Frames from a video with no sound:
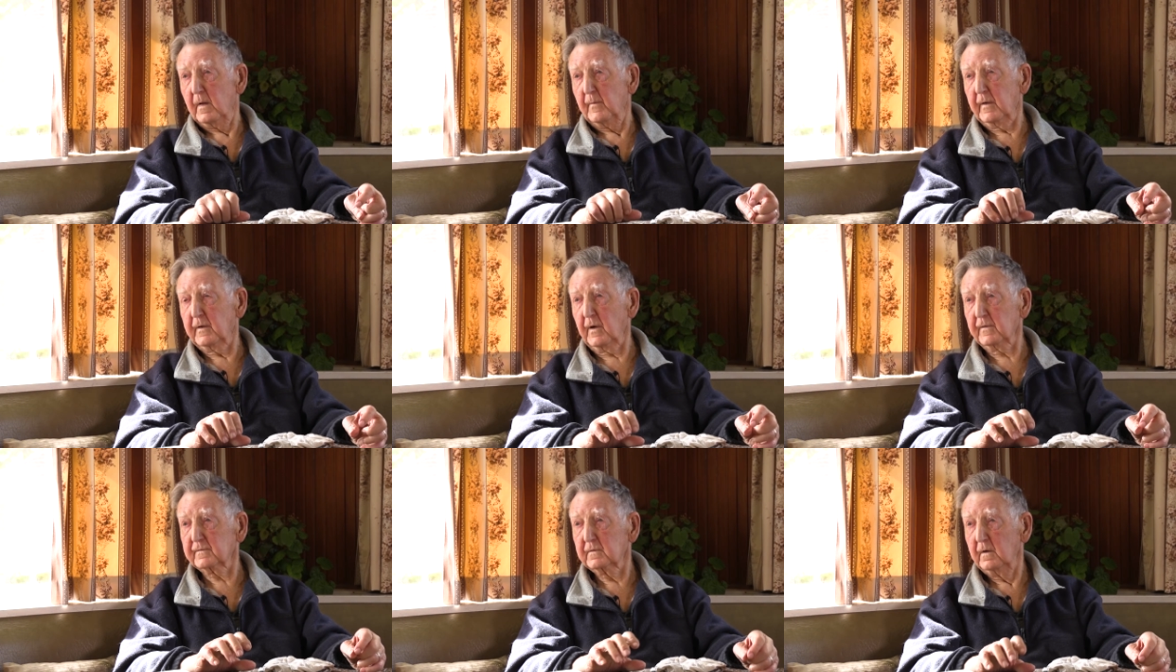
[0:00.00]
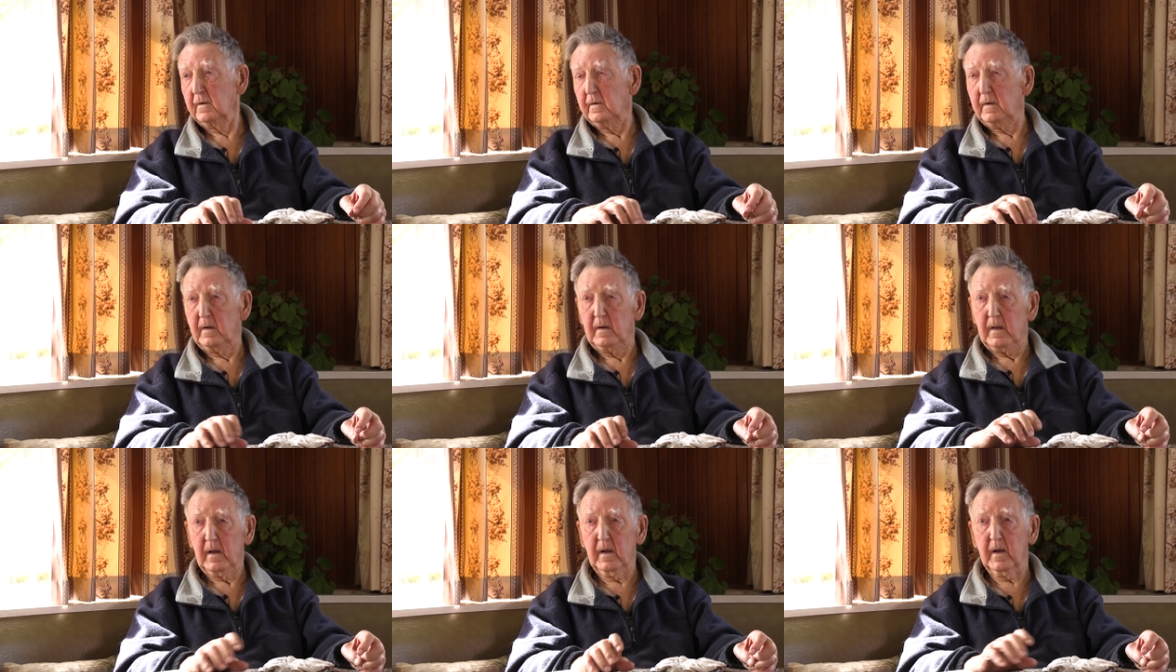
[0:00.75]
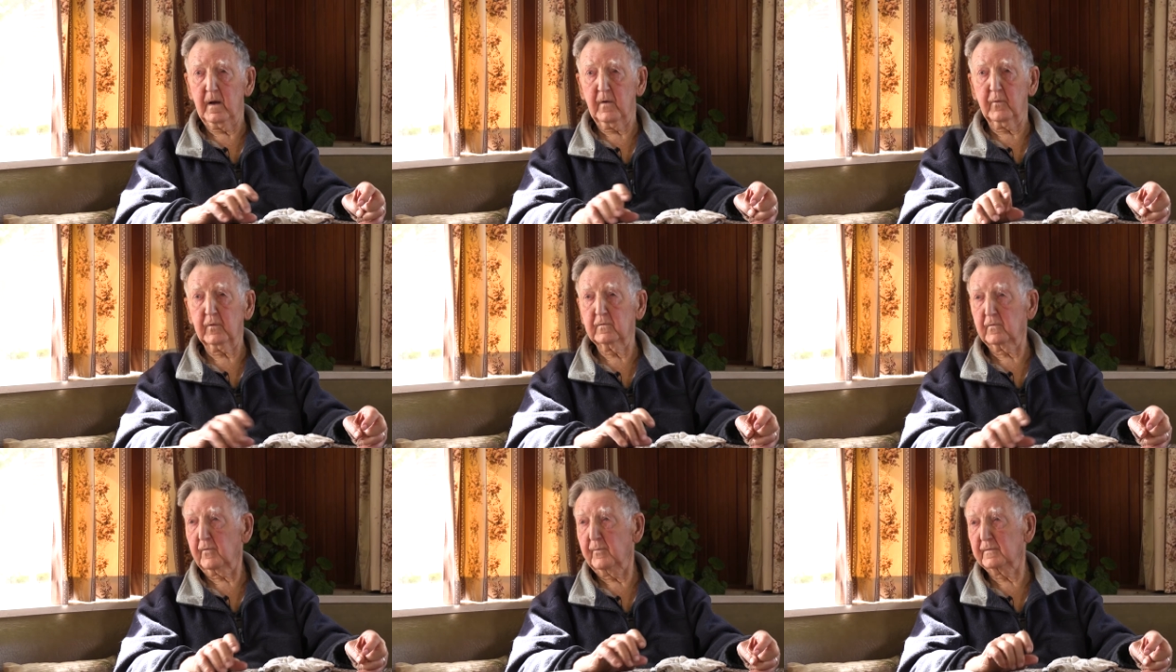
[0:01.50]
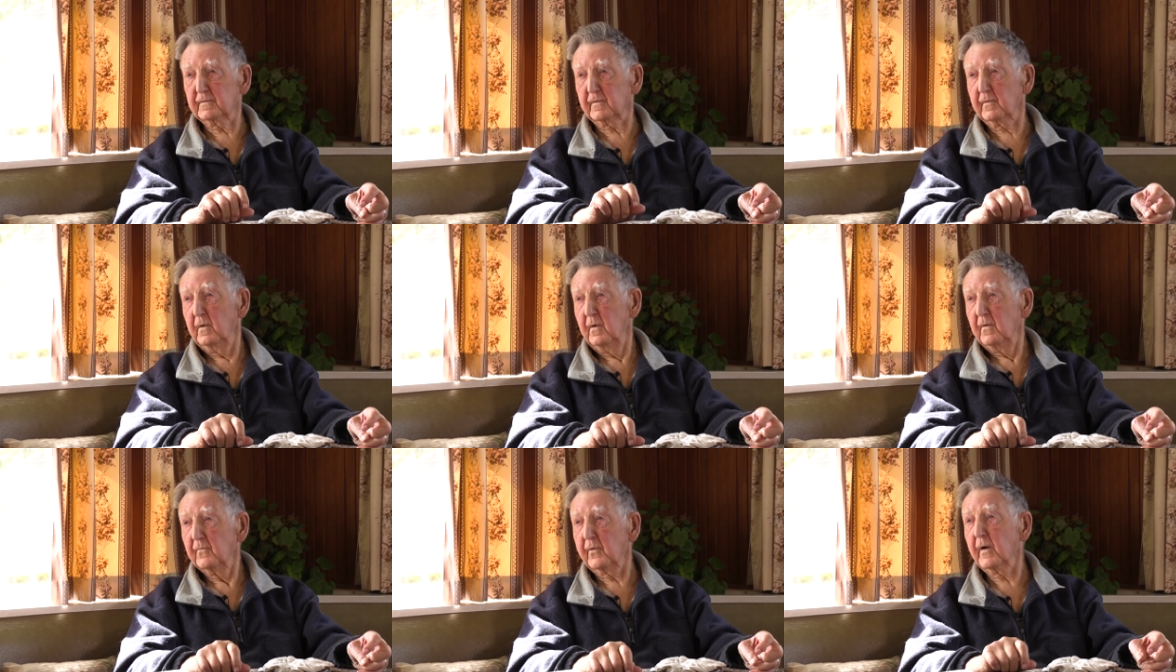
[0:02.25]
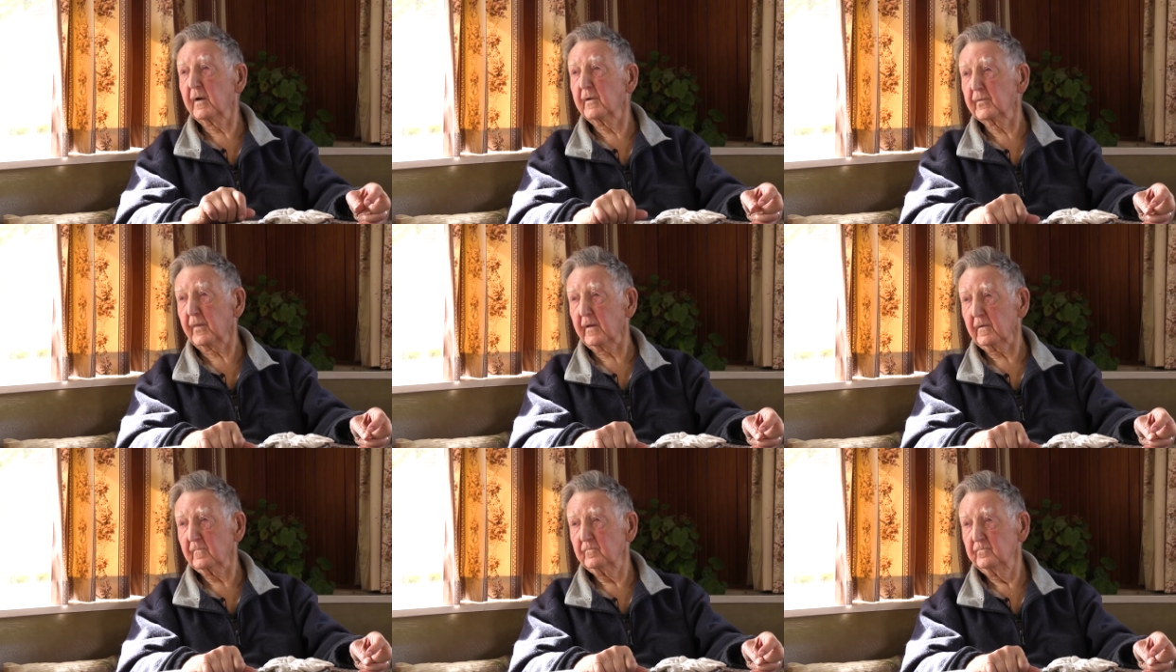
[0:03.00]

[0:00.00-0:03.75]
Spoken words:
because I wouldn't have missed it for anything.